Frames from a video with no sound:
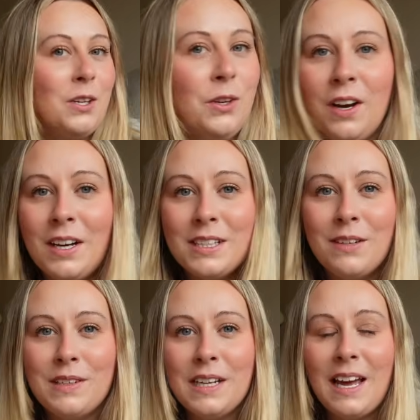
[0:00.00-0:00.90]
you guys
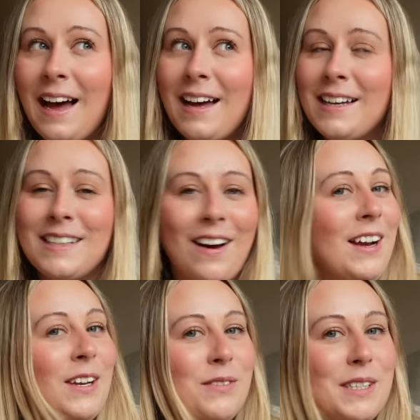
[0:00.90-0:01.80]
loved it and
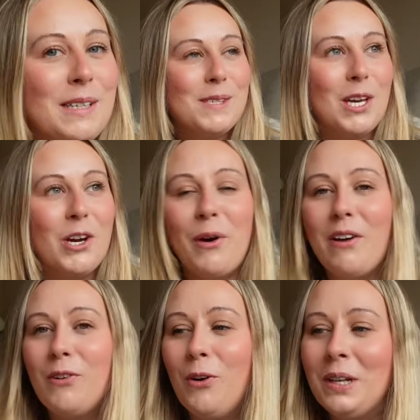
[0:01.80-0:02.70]
I loved it. So I
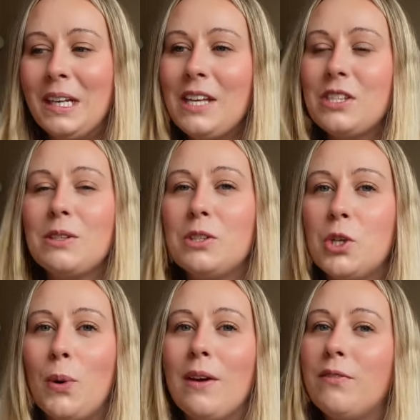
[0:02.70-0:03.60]
thought, let's
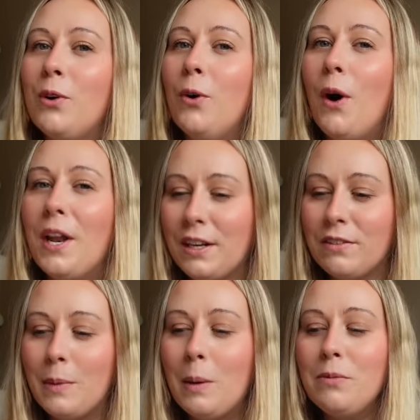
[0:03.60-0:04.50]
do it for
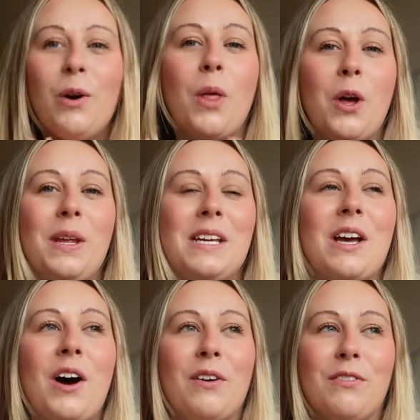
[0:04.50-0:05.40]
another month. Although these
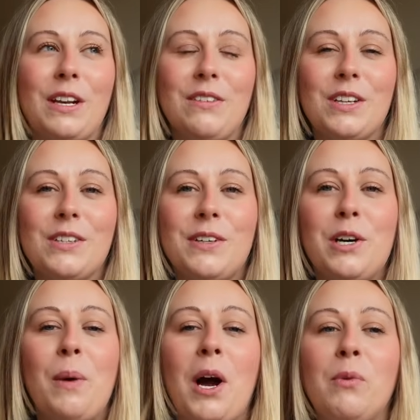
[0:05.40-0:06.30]
are really fun to
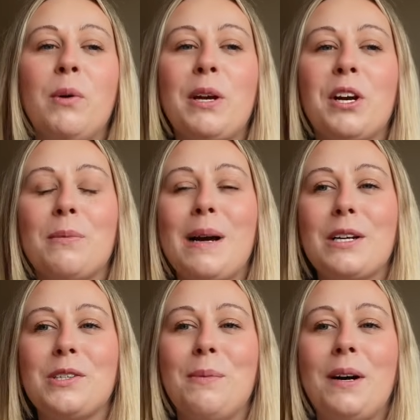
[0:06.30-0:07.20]
film, I will be going
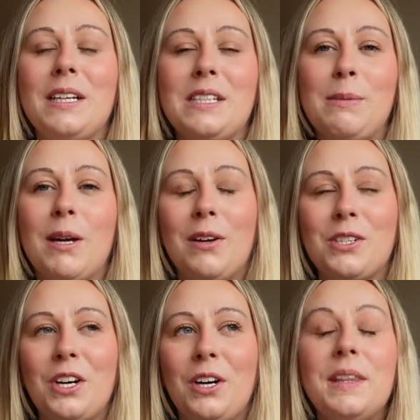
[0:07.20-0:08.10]
back to my TBR
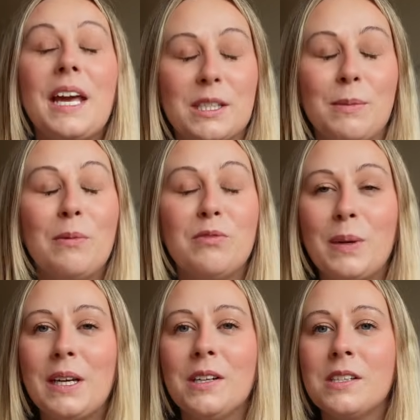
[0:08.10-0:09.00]
jar next month
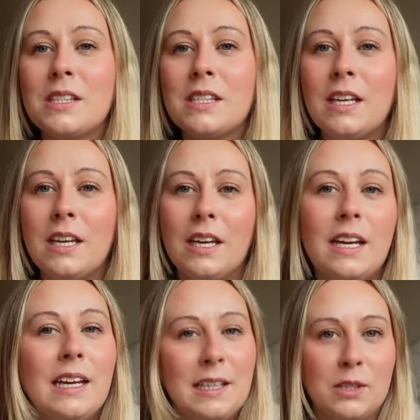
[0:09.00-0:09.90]
because
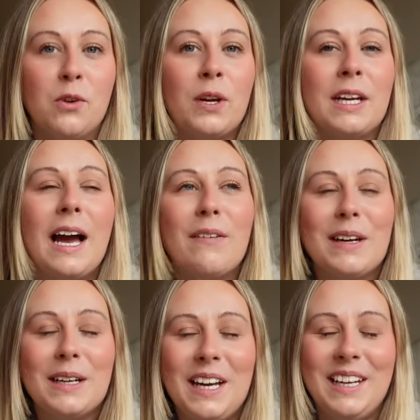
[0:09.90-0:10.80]
it is annoying
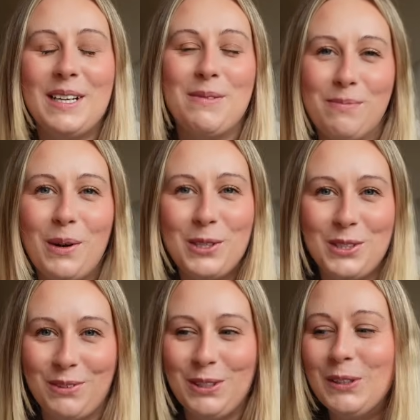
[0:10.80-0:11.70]
having
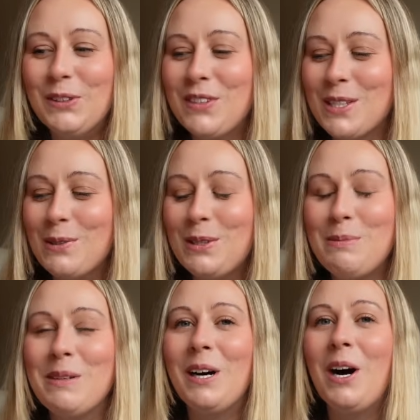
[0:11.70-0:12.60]
most of your physical
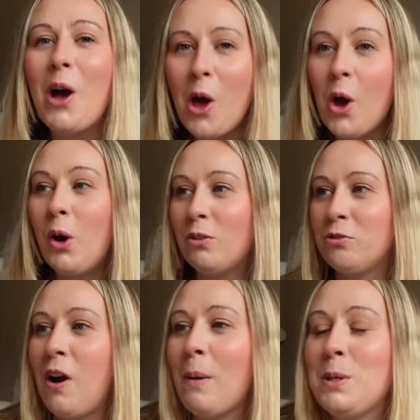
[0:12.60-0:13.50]
TBR
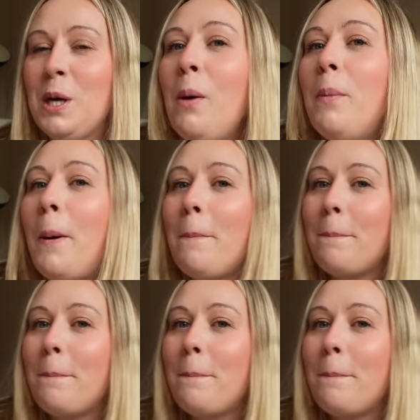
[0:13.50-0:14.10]
wrapped up.